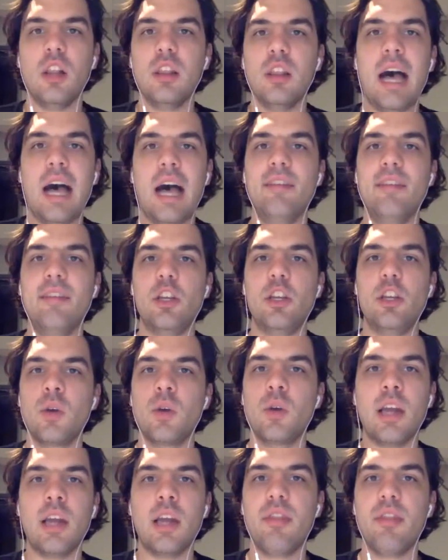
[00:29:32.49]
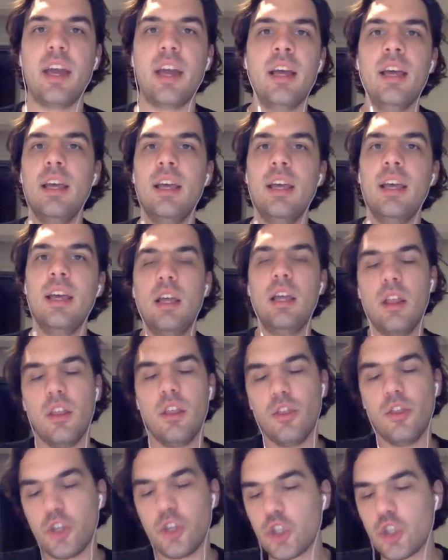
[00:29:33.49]
lively, doing nothing.
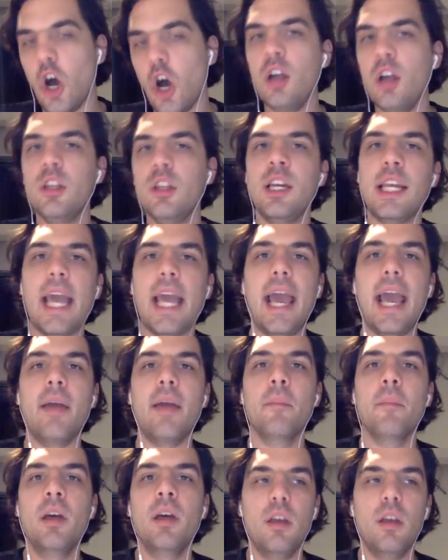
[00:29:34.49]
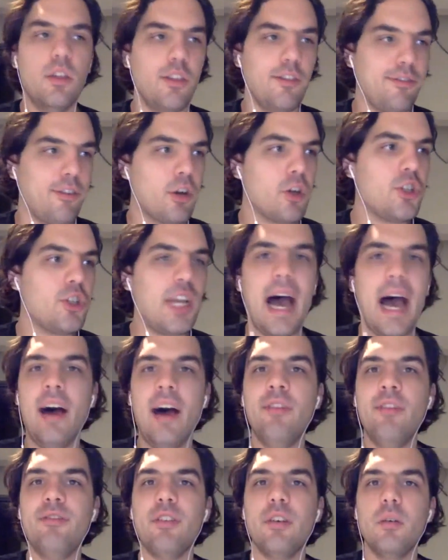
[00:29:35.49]
The Scotland game, the first
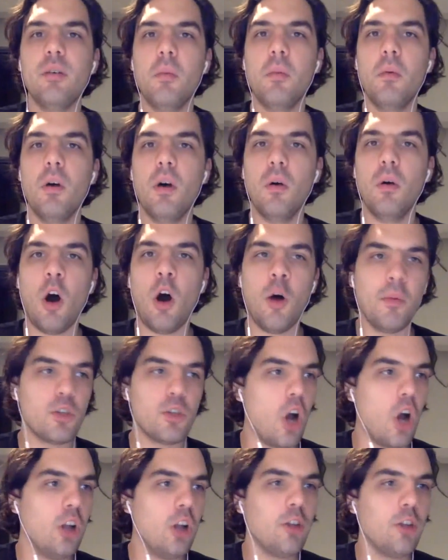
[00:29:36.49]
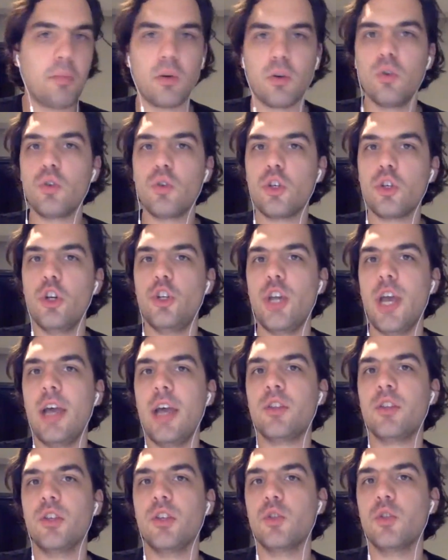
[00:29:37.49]
half, almost all of Peru's good
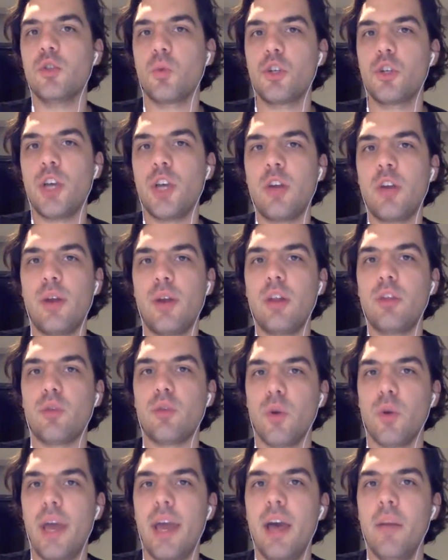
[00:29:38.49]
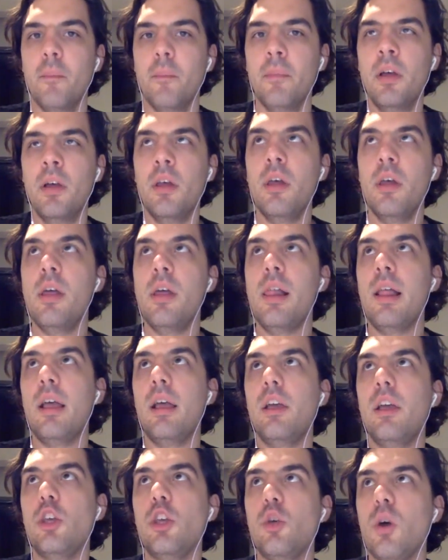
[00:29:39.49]
chances were generated through him.
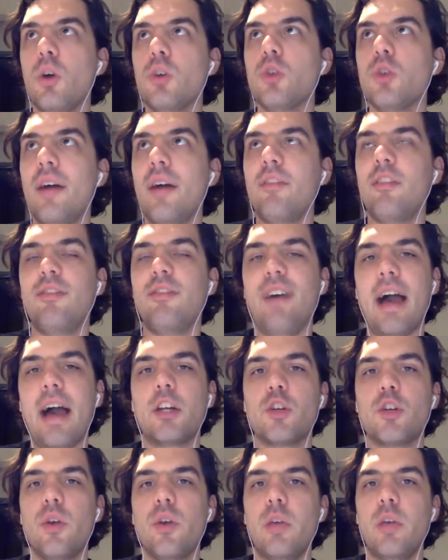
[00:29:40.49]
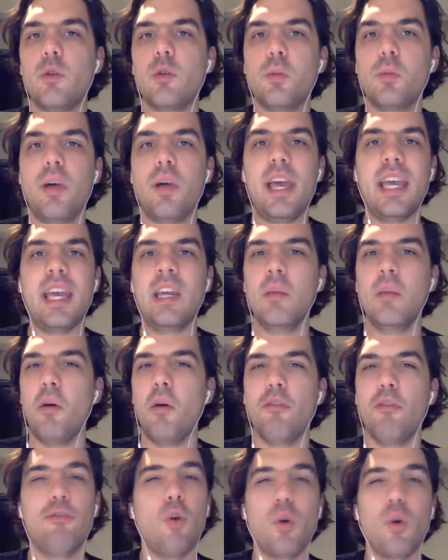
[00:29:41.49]
You also have to factor in he was playing in about
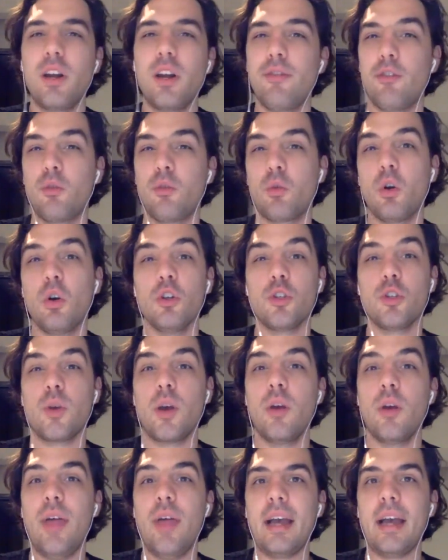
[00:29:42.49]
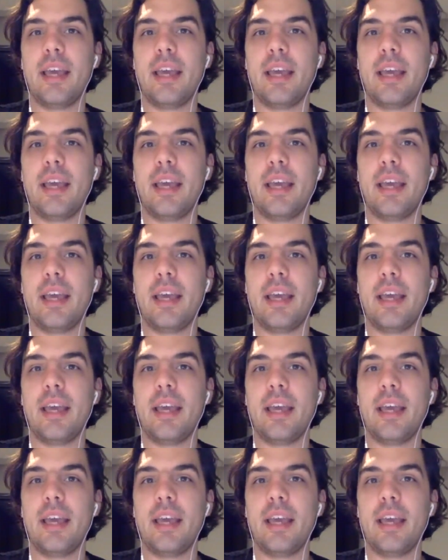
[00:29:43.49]
4 different roles throughout that